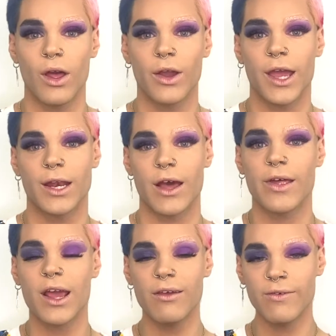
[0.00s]
Okay, now that
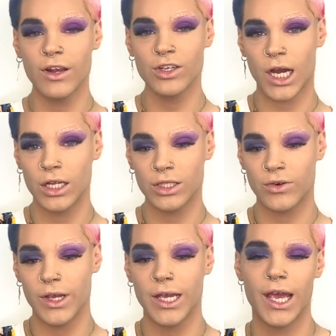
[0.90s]
I have finished
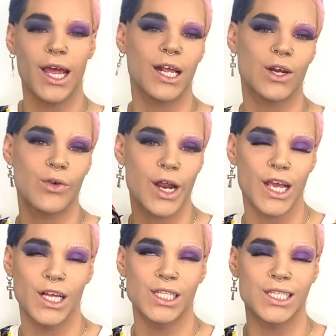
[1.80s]
contouring and
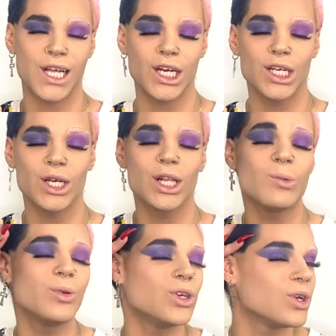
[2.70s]
creating a circular,
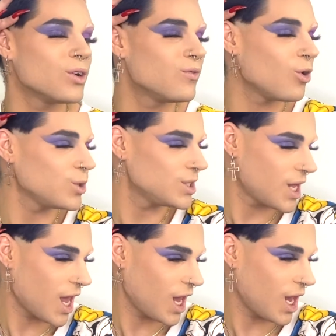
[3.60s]
beautiful
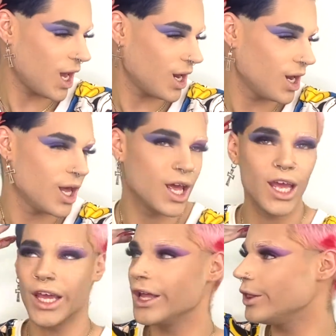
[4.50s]
tan
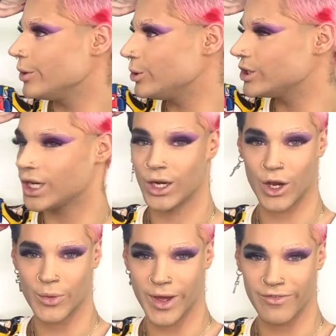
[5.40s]
illusion
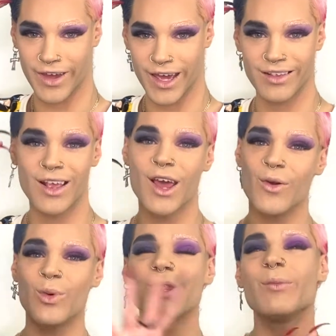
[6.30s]
on my face
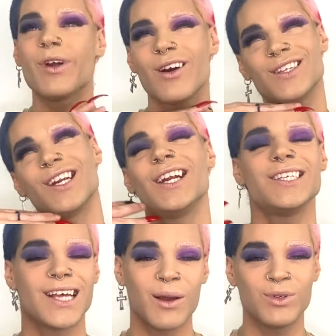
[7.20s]
with the bronzer, it is
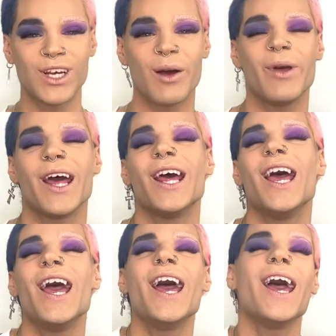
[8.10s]
time to come ahead
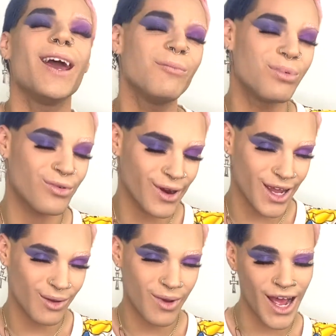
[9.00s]
and
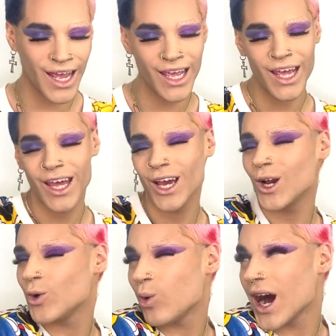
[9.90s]
bring my
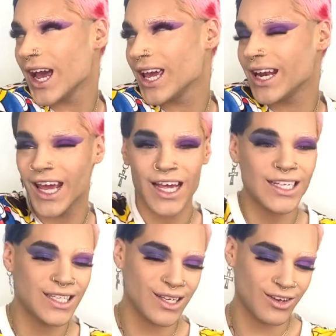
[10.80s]

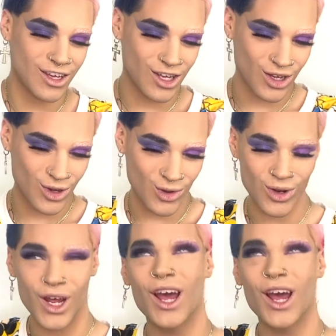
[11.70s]
quietness, cute,